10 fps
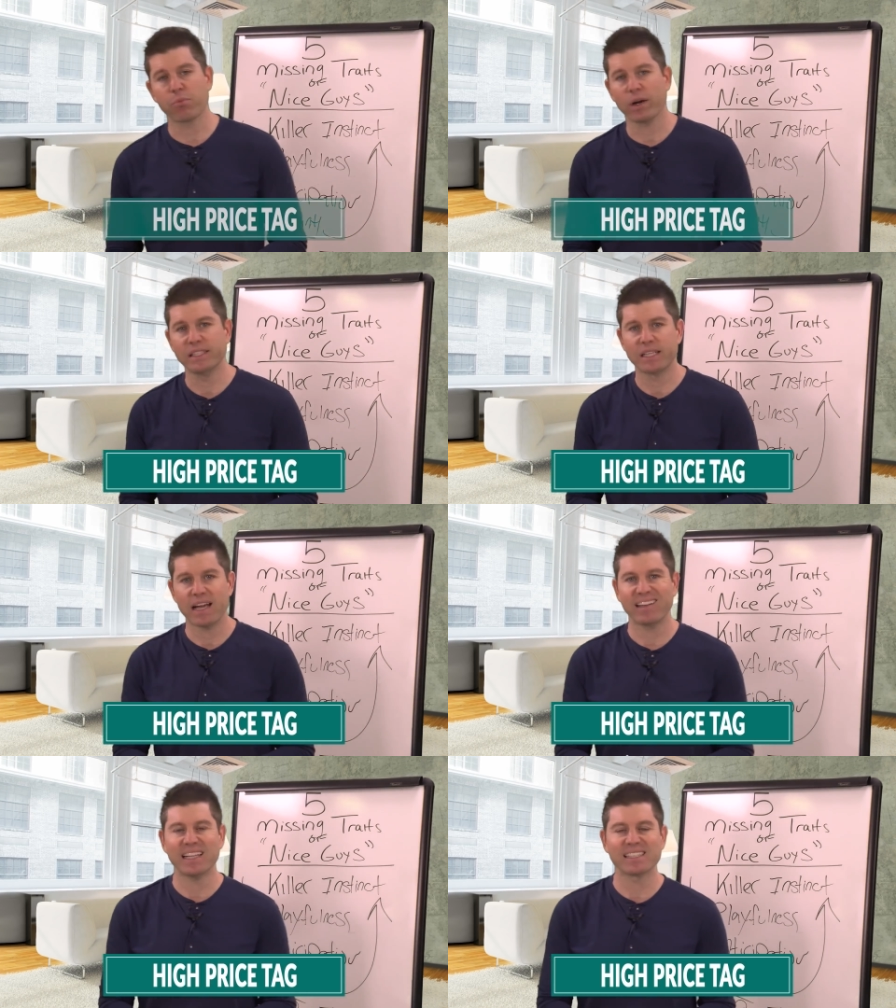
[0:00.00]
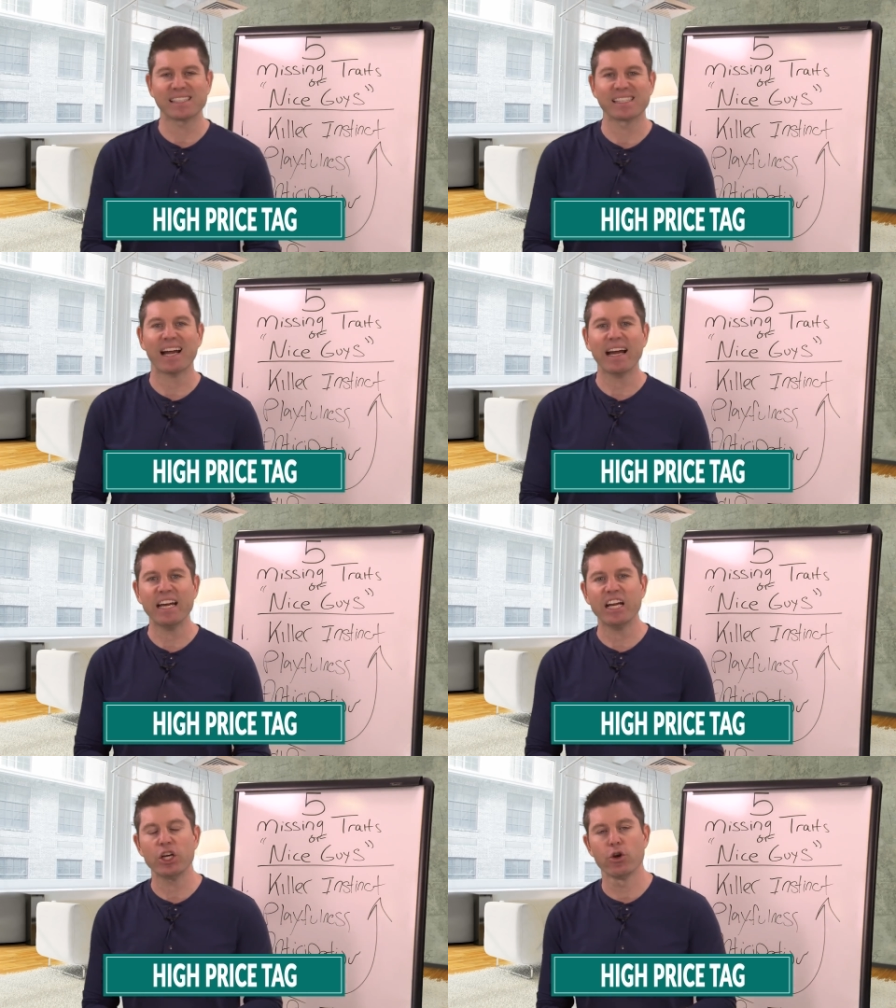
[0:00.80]
price tag, and that's
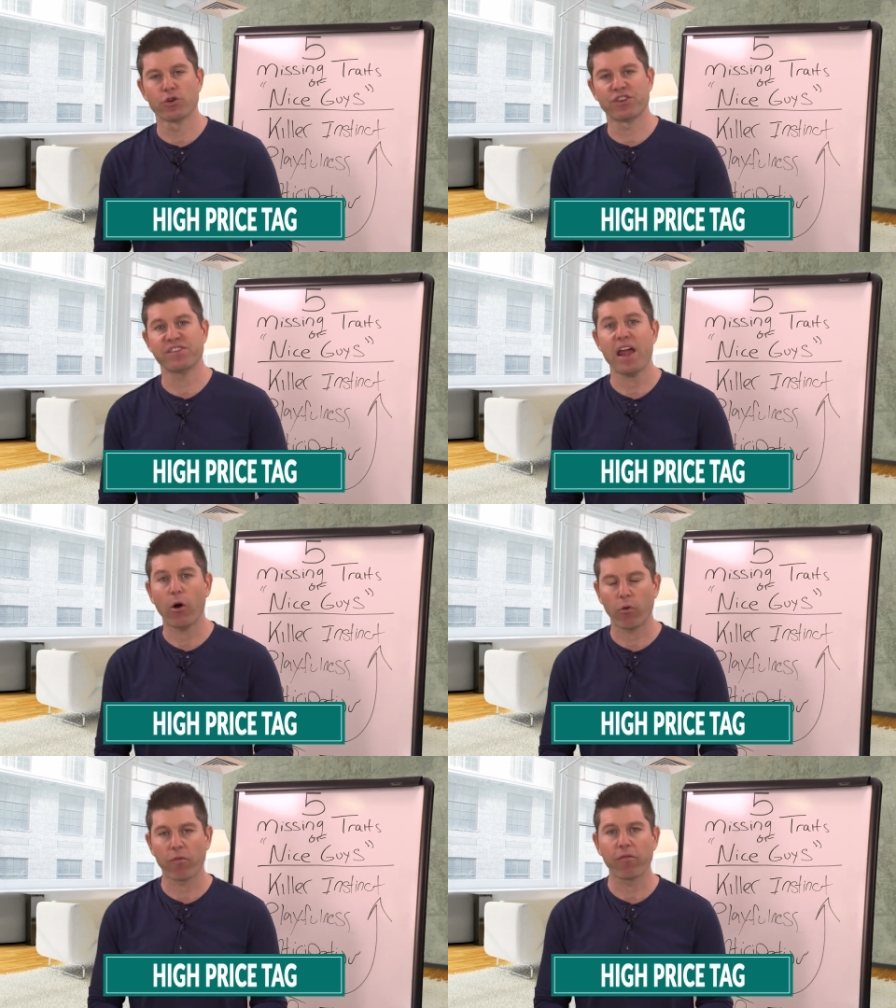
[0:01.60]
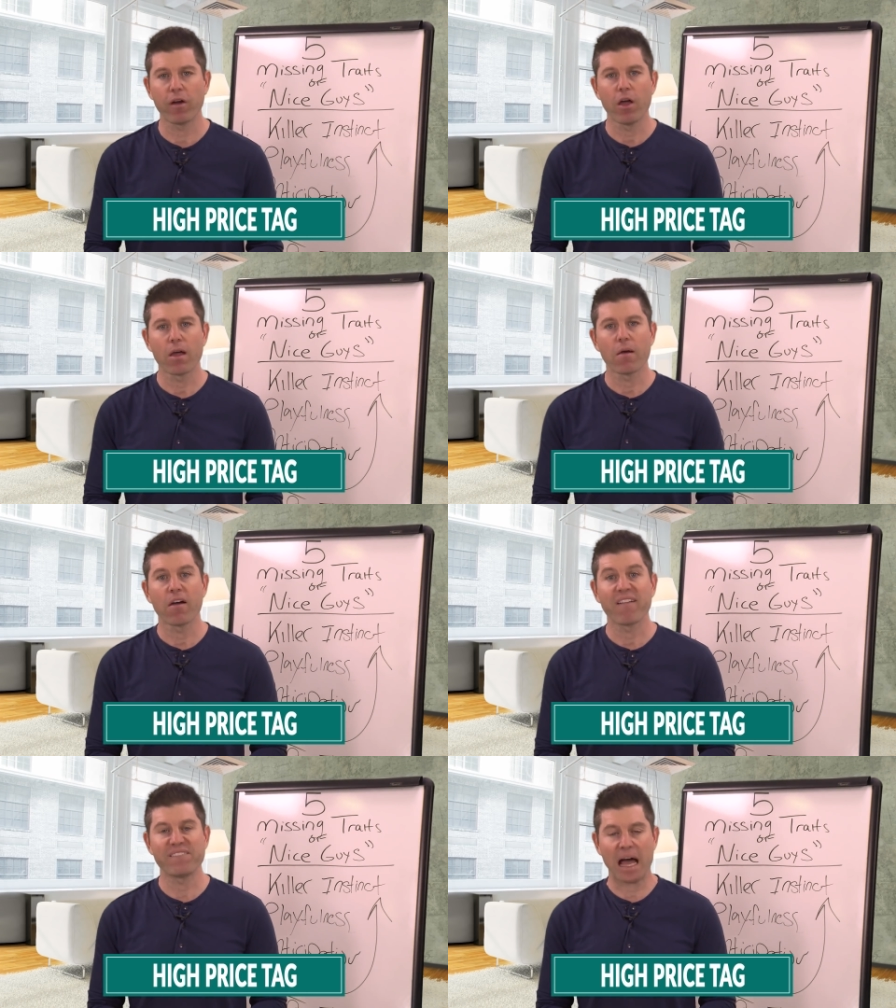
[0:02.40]
assigning yourself
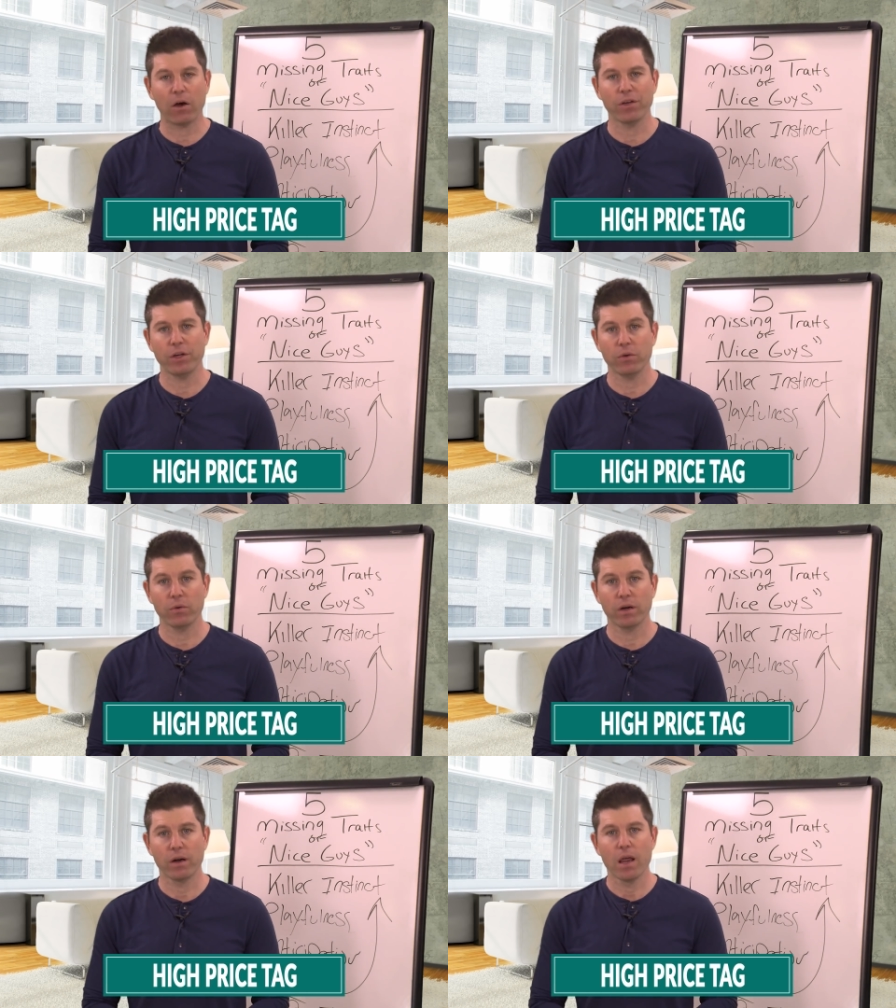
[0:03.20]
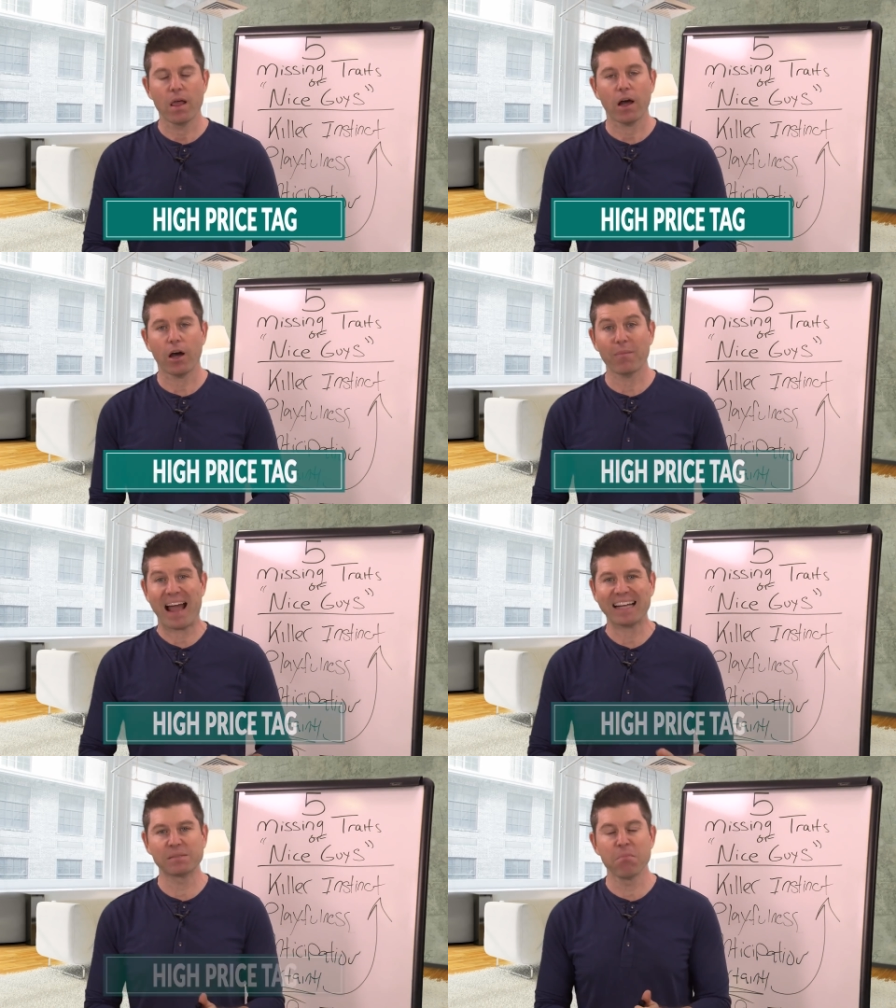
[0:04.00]
value, um,
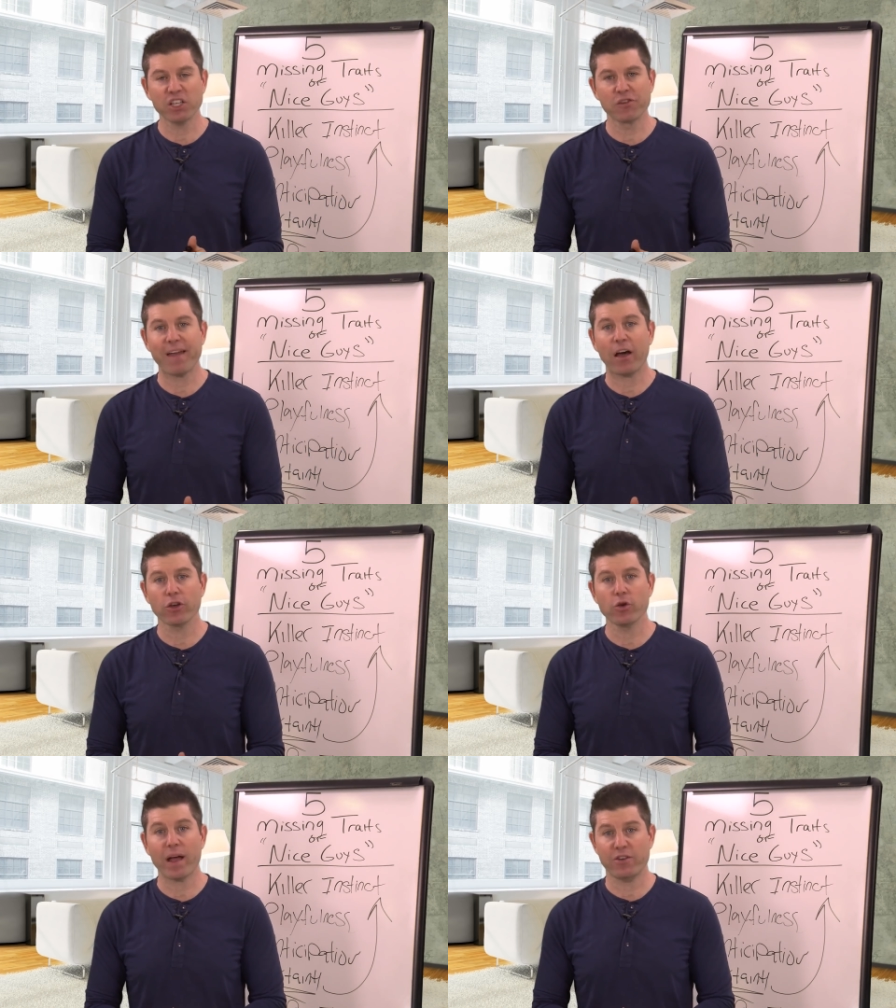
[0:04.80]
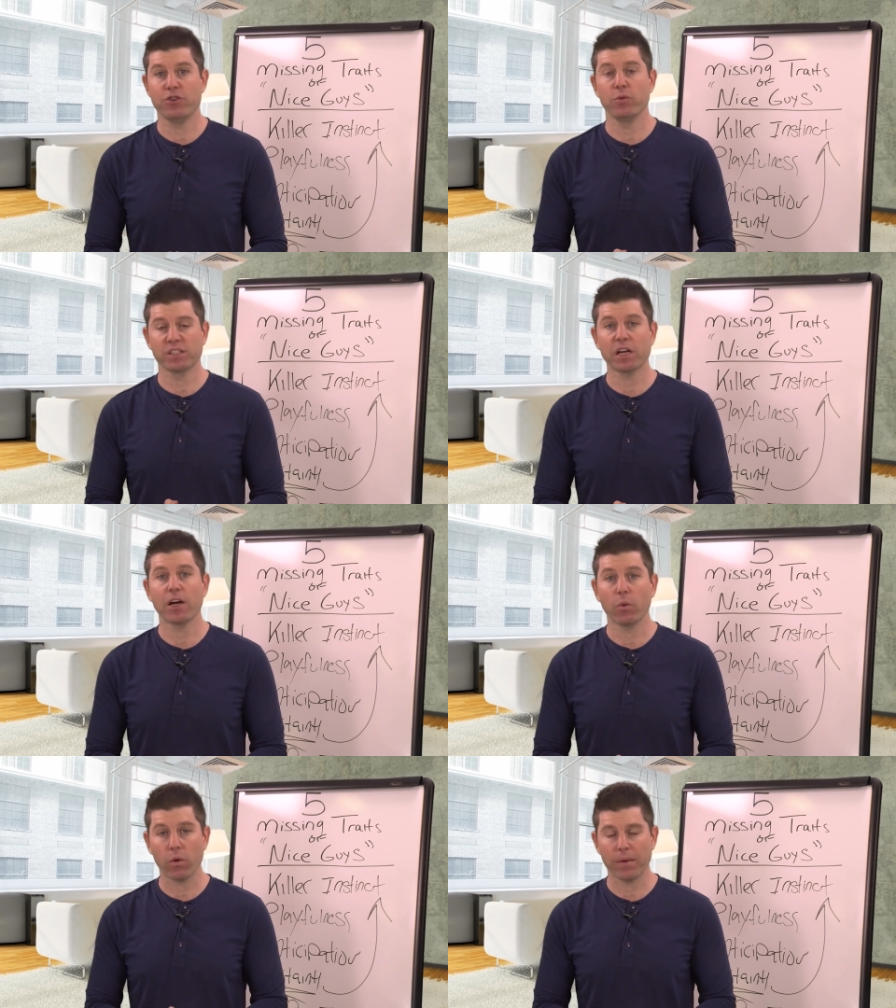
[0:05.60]
as much value as you
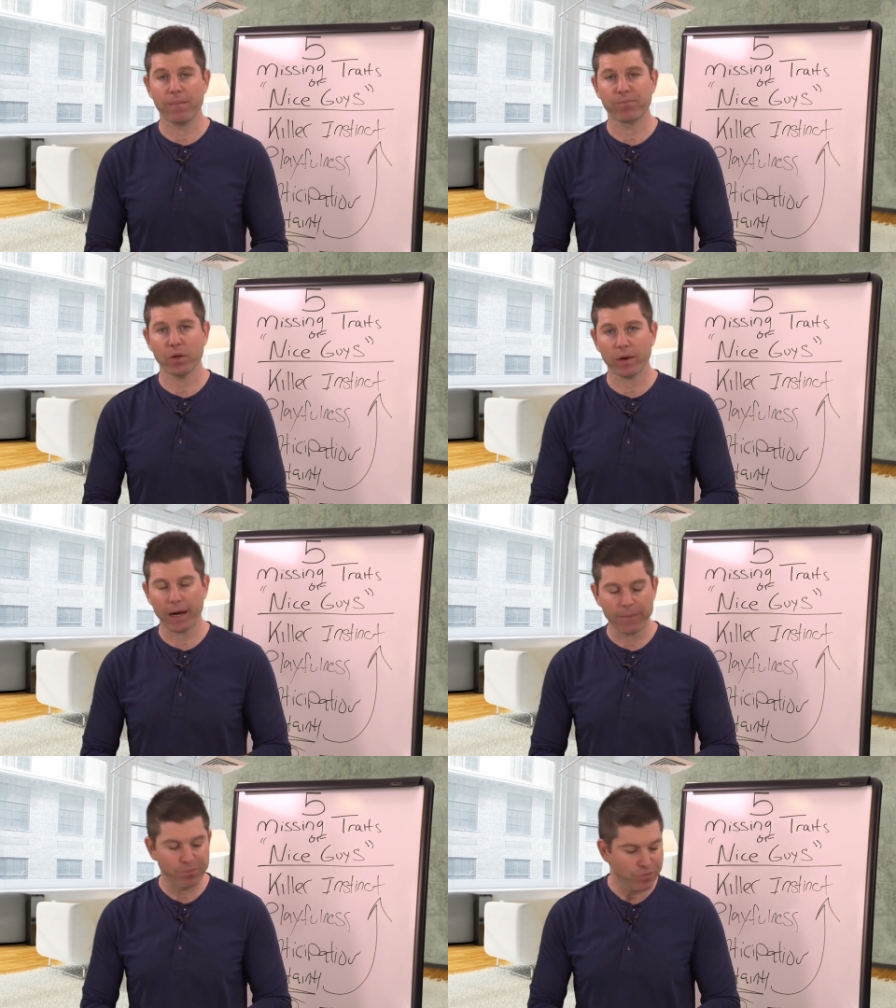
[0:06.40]
assign a woman, okay?